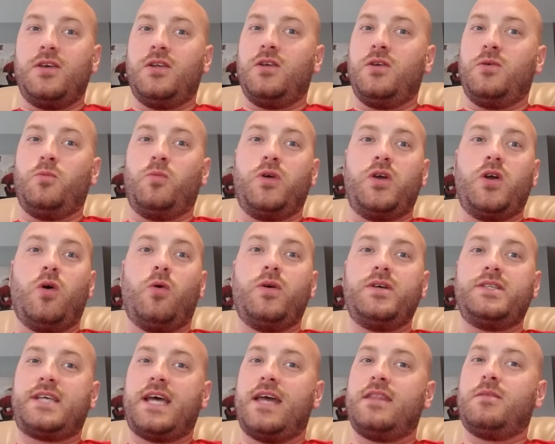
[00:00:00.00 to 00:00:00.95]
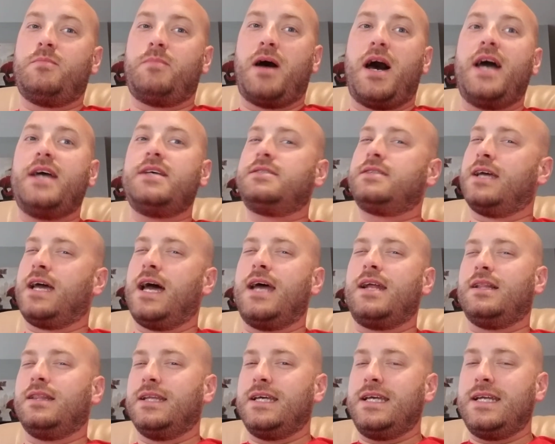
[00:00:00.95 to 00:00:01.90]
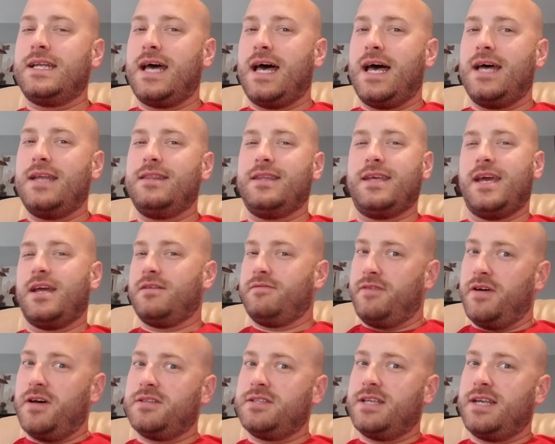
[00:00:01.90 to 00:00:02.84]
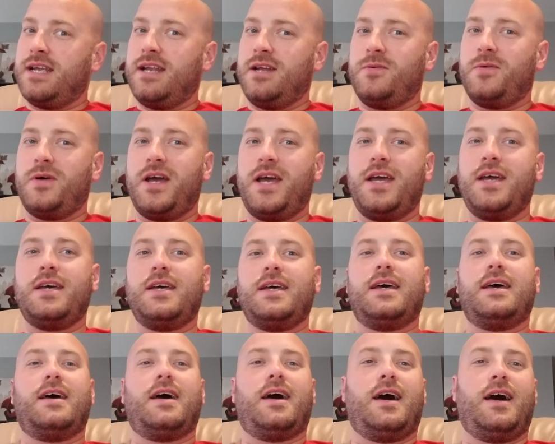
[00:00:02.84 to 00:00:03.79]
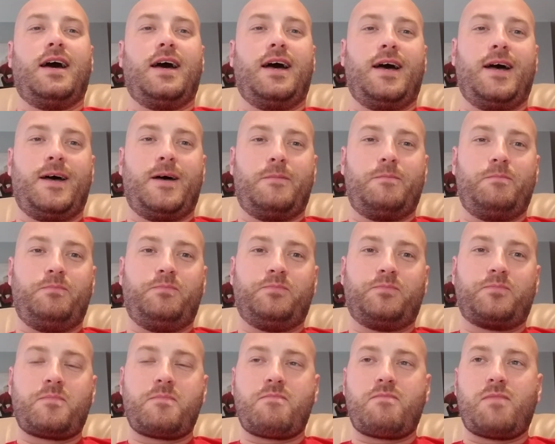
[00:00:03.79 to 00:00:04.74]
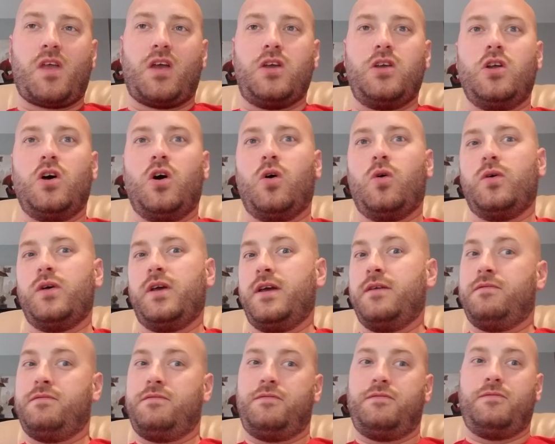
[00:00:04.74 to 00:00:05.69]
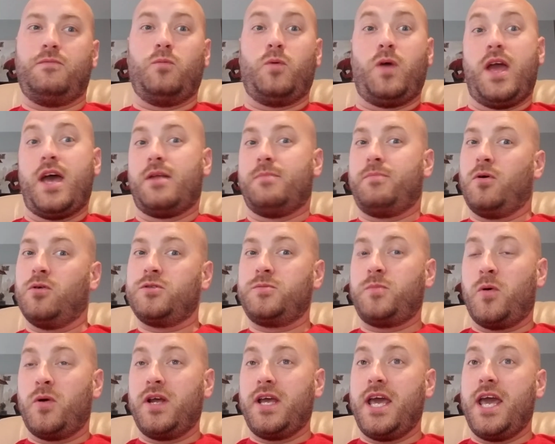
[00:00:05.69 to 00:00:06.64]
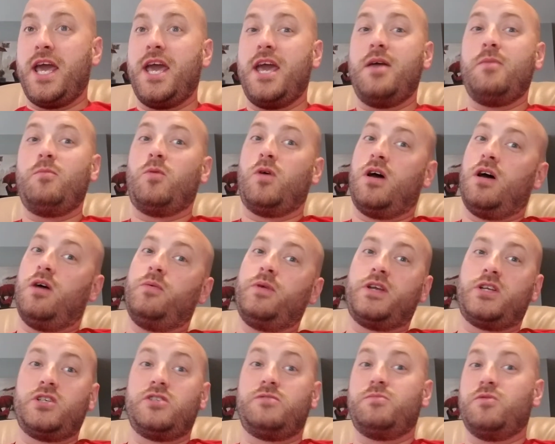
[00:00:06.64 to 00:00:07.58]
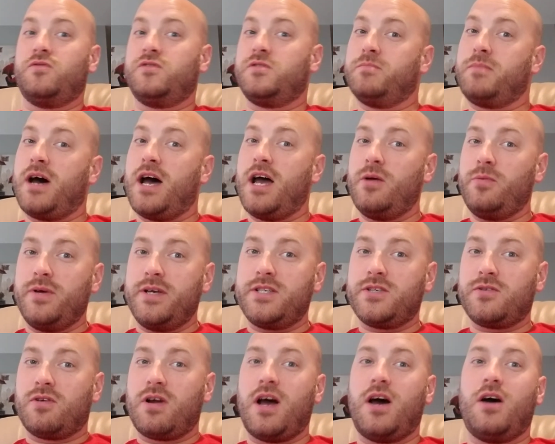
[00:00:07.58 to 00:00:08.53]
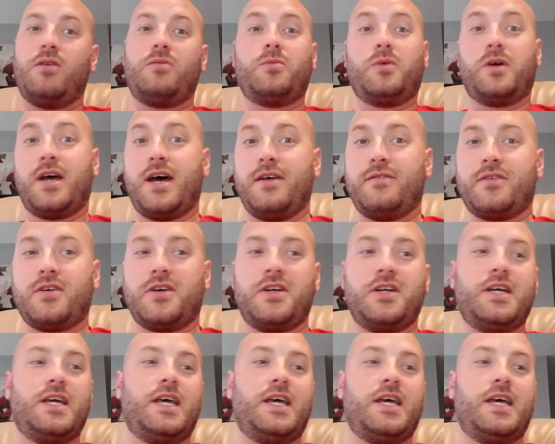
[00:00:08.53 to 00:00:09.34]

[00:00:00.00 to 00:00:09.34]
we always had the buys to kind of lean on. The NFL did anyway. Um, if we had to postpone a game, well, we can just move some bye weeks around, whatever.